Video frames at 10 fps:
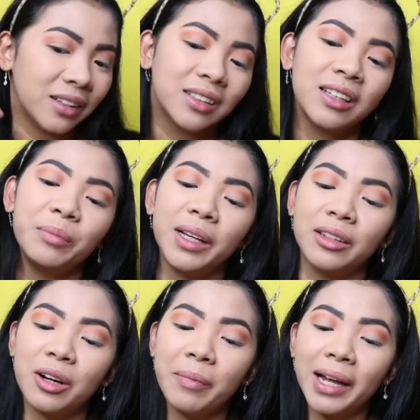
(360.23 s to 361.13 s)
God, it's gonna be
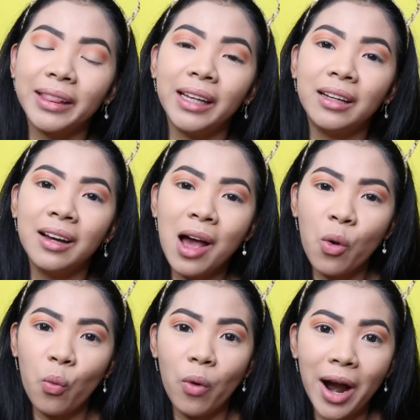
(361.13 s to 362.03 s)
a dramatic,
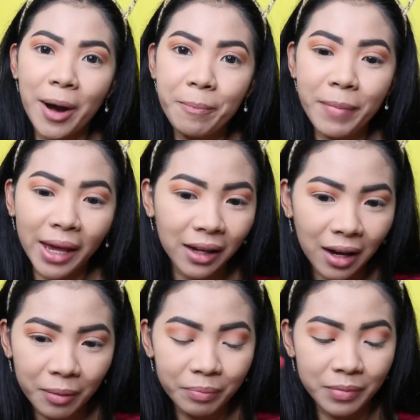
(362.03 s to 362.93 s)
warm
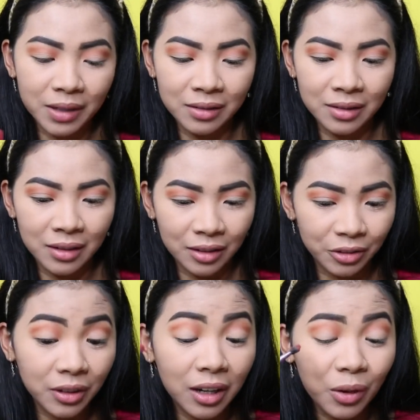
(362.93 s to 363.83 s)
makeup.
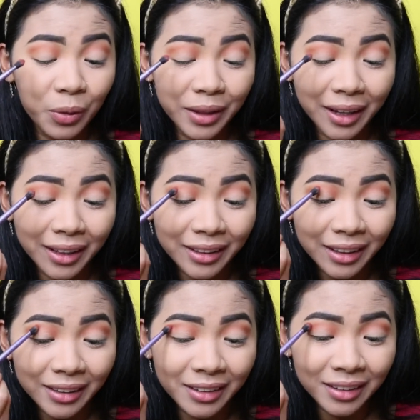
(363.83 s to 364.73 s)
Yung gagawin
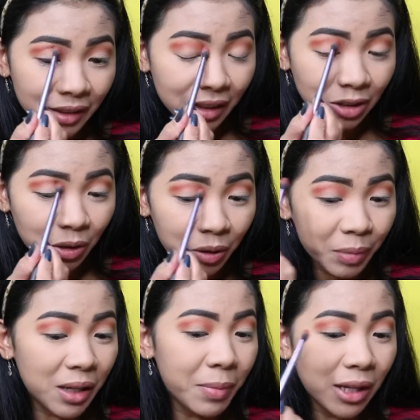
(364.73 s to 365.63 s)
natin. Yan. So,
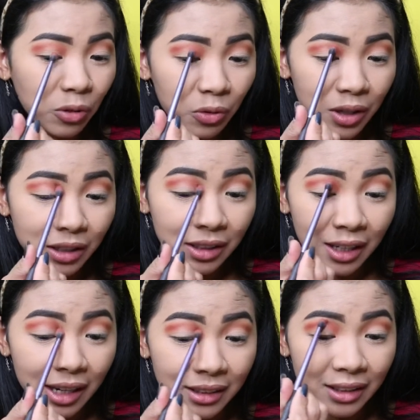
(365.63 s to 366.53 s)
pinapatong ko lang siya,
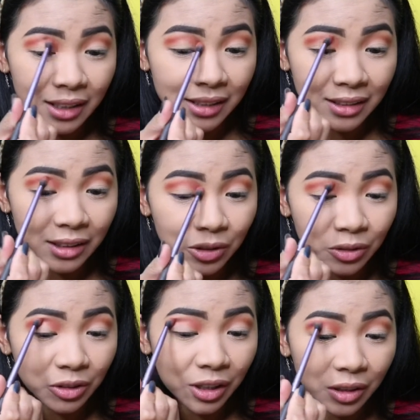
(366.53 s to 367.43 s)
guys, sa
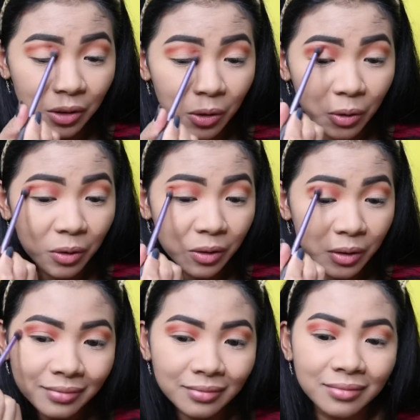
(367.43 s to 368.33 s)
transition shade ko.
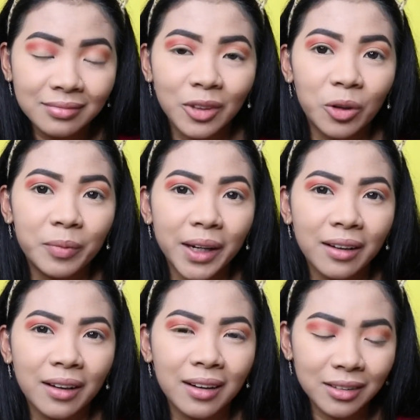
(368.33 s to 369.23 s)
Oh my
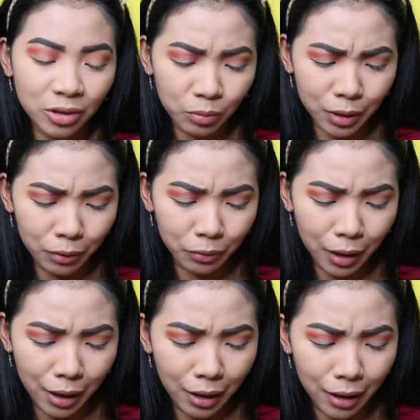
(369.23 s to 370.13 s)
God, sobrang
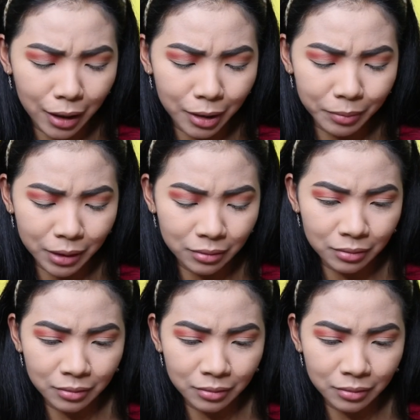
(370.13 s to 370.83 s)
warm.